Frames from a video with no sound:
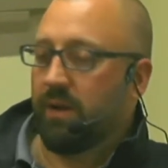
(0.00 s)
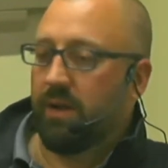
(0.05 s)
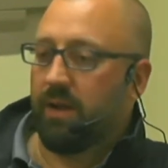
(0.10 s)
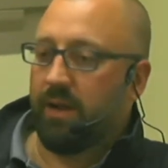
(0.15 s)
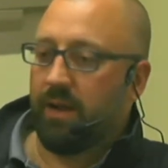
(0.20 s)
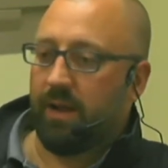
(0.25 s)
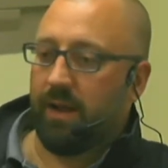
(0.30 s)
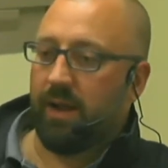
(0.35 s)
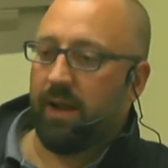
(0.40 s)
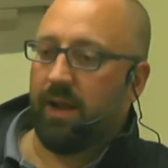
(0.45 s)

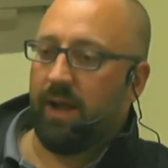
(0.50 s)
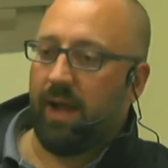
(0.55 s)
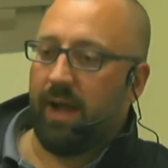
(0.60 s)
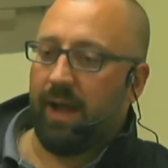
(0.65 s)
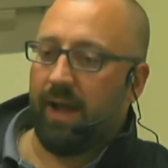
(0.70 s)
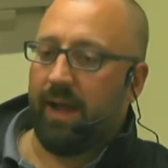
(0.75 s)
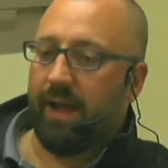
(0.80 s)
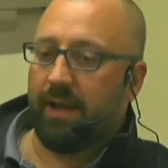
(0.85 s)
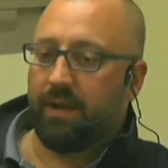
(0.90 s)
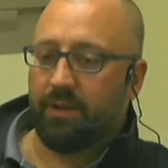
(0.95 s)
And I
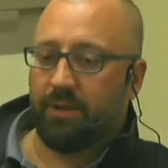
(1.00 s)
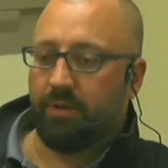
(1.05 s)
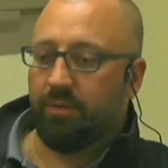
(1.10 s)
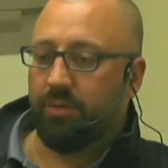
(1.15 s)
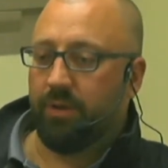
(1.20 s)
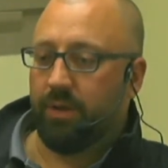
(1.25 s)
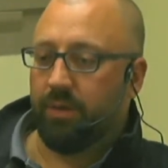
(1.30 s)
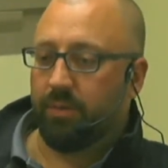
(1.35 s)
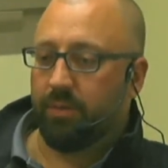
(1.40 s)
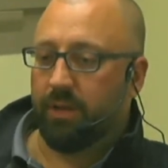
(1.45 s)
had a
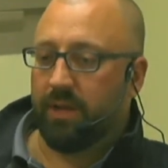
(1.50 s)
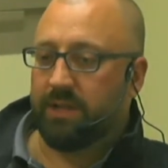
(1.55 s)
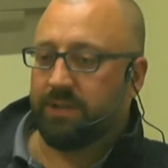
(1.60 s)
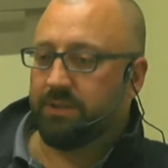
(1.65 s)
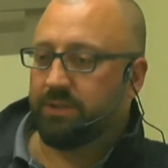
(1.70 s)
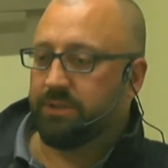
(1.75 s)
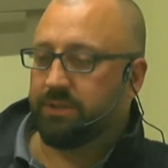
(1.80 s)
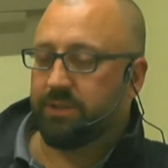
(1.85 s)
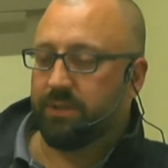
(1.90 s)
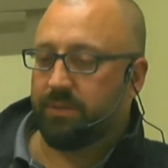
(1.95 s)
unique
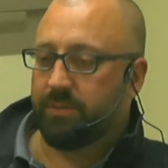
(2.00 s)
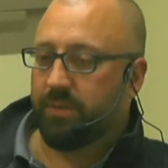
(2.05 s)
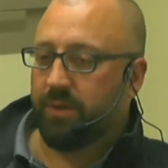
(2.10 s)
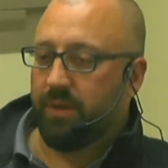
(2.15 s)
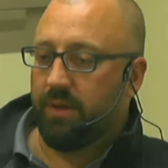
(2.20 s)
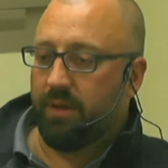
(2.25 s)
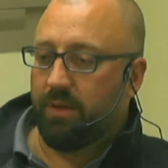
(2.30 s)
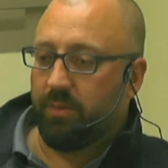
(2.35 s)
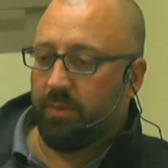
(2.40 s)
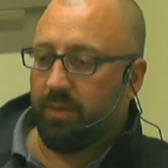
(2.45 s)
relationship
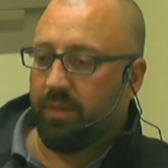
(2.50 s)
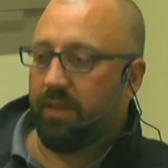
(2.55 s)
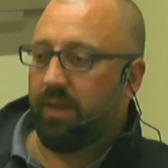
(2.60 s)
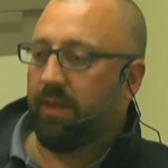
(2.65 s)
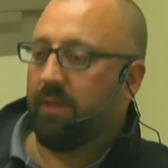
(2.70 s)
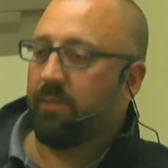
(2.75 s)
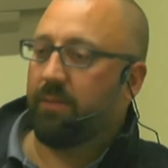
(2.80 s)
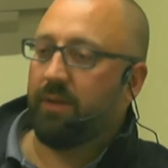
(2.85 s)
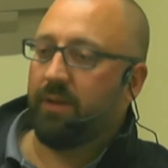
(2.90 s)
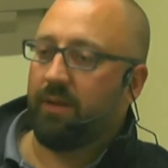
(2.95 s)
with
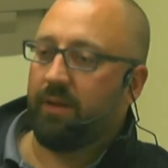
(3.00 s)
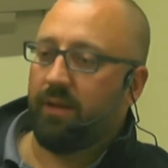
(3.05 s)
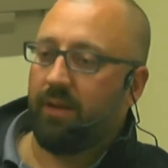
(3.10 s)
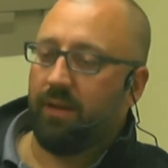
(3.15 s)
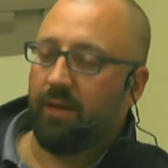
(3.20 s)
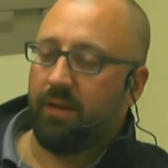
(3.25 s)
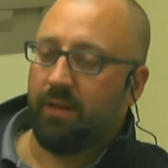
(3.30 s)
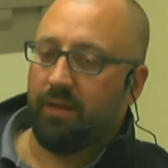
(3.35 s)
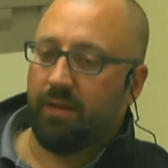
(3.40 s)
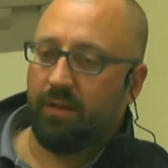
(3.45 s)
him,
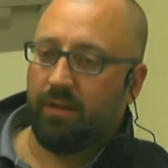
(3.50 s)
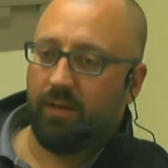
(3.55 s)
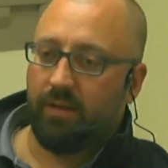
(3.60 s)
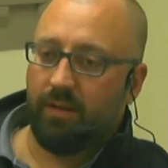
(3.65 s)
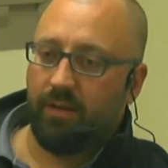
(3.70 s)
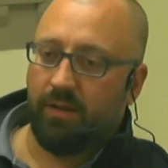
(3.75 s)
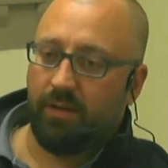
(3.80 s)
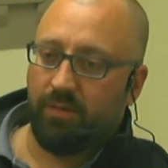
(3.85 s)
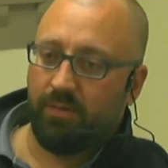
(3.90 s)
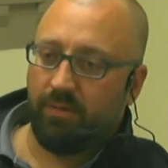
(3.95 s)
and you
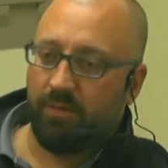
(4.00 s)
know,